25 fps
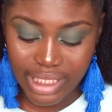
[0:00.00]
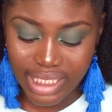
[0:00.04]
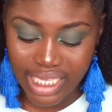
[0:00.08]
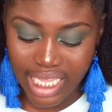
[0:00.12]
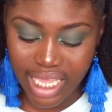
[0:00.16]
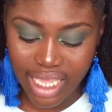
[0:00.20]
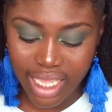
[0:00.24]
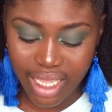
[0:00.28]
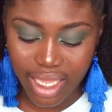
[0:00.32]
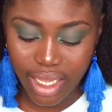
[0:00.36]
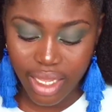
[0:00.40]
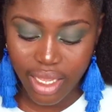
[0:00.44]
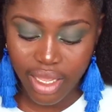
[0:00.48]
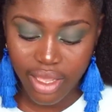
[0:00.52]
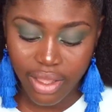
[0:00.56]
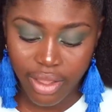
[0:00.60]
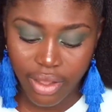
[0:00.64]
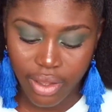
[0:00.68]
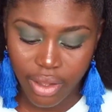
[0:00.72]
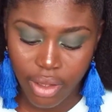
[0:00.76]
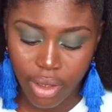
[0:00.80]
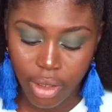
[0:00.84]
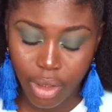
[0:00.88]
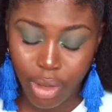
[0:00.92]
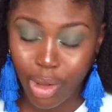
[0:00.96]
take
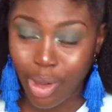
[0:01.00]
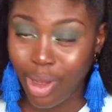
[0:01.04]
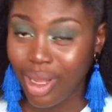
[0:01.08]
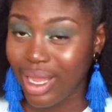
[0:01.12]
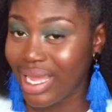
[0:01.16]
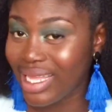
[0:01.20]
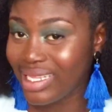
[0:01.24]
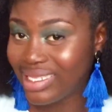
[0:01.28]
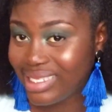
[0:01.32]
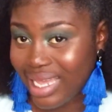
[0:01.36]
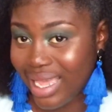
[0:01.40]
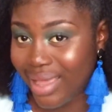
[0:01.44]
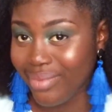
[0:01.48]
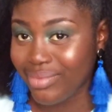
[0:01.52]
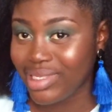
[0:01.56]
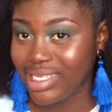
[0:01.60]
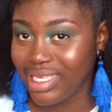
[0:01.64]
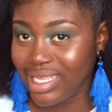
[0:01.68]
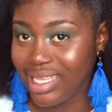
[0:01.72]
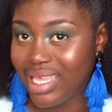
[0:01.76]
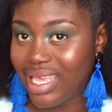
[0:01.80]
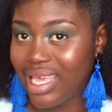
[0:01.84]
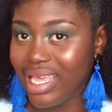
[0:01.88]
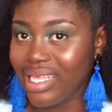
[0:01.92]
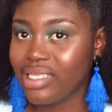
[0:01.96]
a longer time
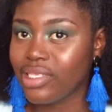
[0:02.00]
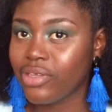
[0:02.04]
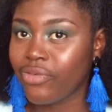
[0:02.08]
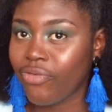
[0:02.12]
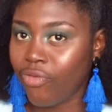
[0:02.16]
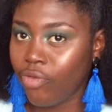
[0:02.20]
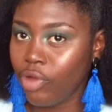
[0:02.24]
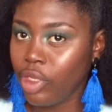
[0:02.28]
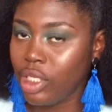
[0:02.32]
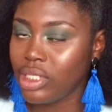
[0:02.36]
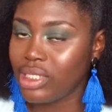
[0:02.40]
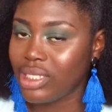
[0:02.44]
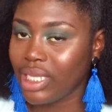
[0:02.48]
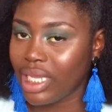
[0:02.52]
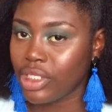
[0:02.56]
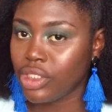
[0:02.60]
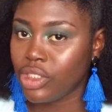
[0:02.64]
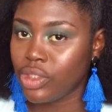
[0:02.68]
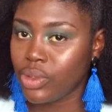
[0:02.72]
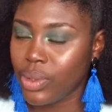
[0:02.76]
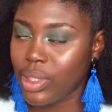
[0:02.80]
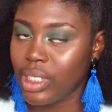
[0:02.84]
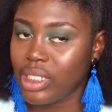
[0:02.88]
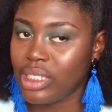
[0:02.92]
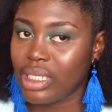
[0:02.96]
to get fully
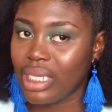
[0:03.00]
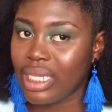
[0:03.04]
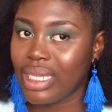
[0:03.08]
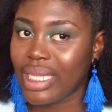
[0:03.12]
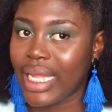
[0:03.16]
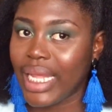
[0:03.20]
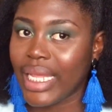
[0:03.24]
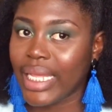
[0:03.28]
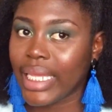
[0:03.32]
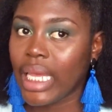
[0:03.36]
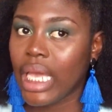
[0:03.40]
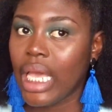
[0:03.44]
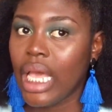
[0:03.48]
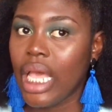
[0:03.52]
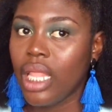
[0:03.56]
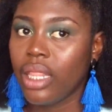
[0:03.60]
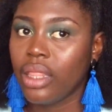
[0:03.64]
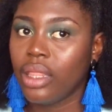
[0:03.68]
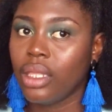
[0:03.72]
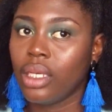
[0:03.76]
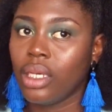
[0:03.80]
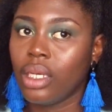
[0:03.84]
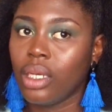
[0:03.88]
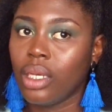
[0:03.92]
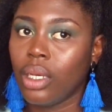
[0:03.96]
saturated. Like
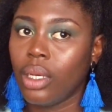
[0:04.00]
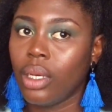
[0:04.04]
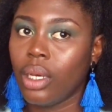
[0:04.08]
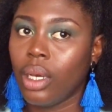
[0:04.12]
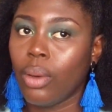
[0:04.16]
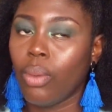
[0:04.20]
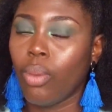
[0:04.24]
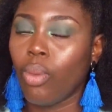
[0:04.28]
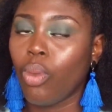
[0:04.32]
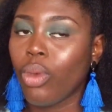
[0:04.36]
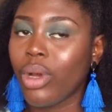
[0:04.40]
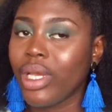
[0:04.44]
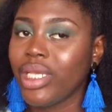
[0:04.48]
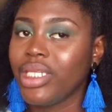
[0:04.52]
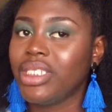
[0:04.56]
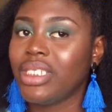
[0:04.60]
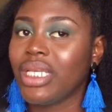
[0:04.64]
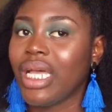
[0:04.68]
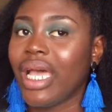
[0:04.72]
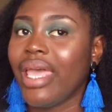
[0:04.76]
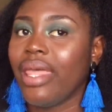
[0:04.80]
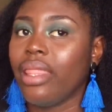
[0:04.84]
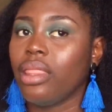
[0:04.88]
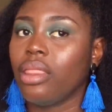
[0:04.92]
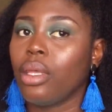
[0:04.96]
the
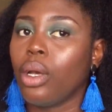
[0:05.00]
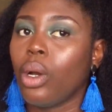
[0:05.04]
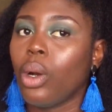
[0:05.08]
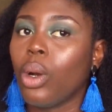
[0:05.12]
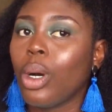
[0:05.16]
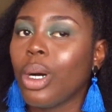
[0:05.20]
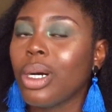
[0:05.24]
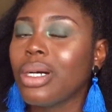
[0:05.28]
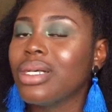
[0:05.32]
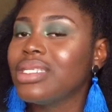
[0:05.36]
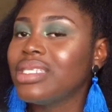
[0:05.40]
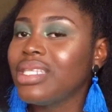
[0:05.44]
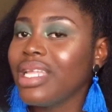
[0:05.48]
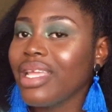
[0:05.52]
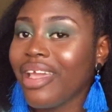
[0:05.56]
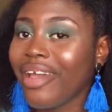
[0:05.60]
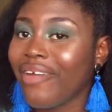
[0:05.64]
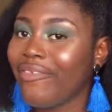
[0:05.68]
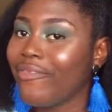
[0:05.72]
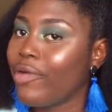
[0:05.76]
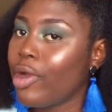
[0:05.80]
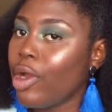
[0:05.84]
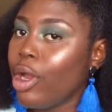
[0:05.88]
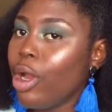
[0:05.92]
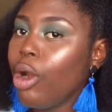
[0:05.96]
moisture and the oils take
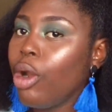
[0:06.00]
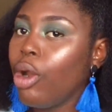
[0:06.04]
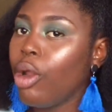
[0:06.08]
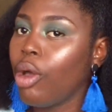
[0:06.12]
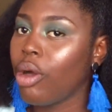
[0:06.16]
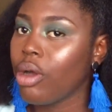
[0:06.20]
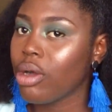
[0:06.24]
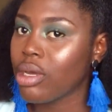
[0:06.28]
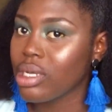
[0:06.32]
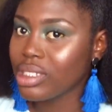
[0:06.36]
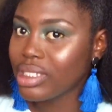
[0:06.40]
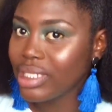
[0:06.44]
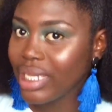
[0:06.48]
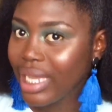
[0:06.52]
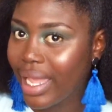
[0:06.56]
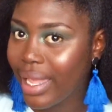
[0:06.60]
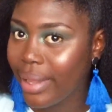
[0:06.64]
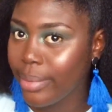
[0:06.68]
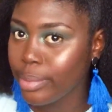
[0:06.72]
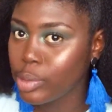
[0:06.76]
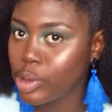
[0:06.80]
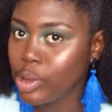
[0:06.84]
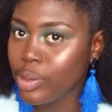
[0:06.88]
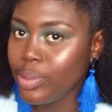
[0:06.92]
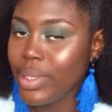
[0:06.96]
a very long
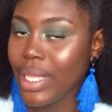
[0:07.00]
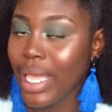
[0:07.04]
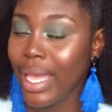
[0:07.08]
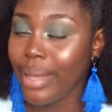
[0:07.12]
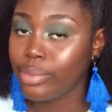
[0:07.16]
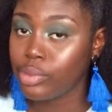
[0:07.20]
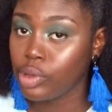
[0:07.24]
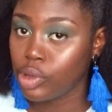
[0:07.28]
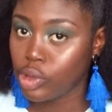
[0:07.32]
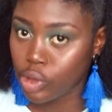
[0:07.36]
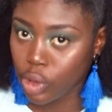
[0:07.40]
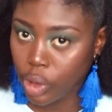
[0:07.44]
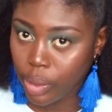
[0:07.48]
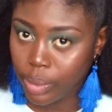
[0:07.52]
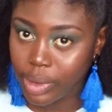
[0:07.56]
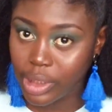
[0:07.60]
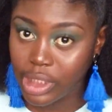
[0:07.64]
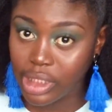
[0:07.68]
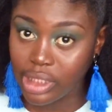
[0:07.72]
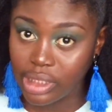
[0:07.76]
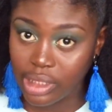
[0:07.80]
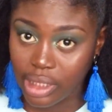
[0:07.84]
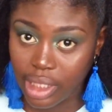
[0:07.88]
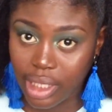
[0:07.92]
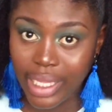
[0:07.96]
time to be absorbed
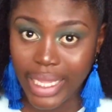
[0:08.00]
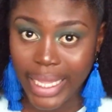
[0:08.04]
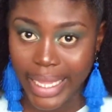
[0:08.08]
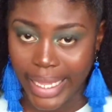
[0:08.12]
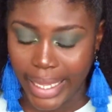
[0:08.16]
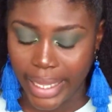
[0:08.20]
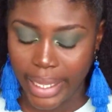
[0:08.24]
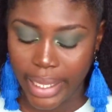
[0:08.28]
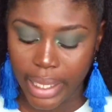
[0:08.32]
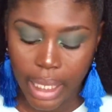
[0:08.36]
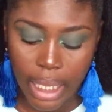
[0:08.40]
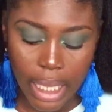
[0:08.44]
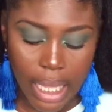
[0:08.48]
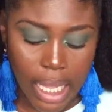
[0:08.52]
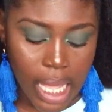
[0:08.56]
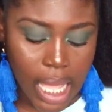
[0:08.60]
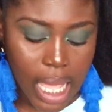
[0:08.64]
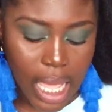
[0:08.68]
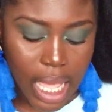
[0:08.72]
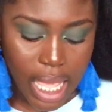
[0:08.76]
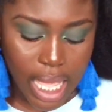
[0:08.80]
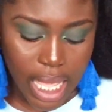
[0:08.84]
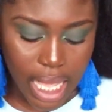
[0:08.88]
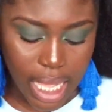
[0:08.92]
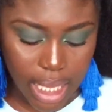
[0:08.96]
into the hair.
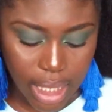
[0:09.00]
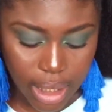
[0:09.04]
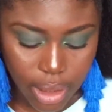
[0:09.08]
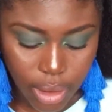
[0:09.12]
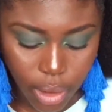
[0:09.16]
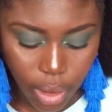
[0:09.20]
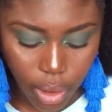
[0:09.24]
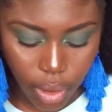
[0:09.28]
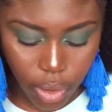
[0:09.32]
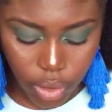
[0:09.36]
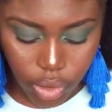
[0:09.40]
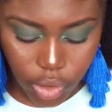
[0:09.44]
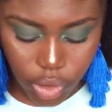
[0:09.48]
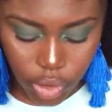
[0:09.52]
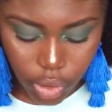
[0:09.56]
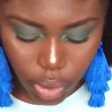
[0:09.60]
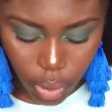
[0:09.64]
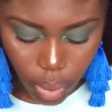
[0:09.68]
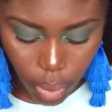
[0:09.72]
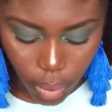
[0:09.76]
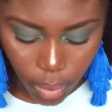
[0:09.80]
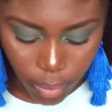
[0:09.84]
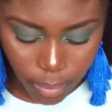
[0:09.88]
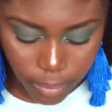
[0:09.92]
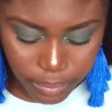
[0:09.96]
And
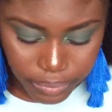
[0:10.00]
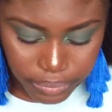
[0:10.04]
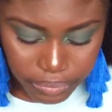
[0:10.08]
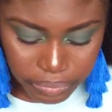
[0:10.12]
also